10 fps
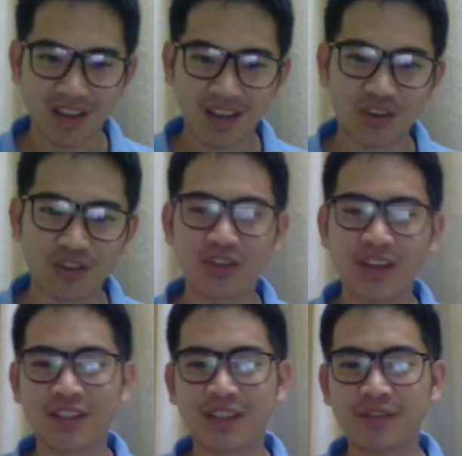
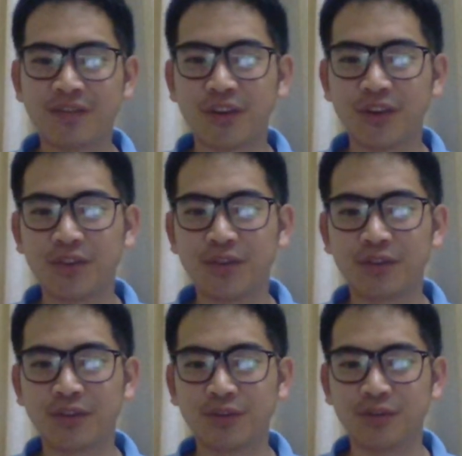Congratulations for you
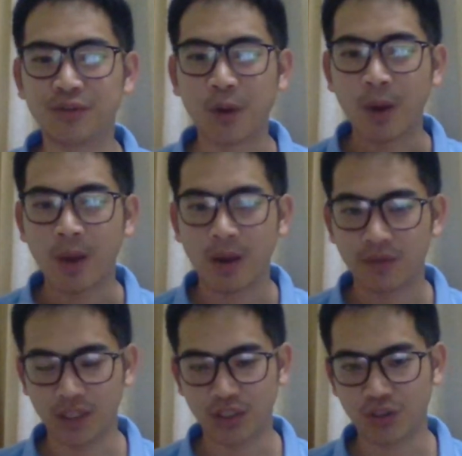to
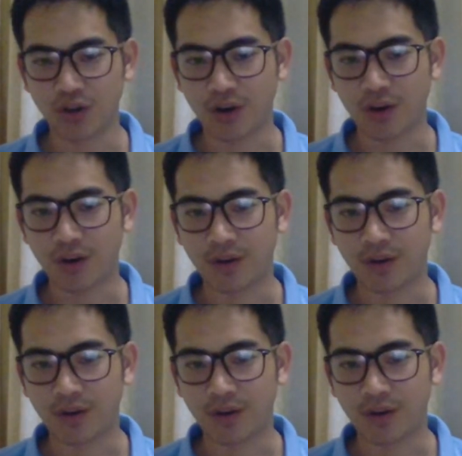finish your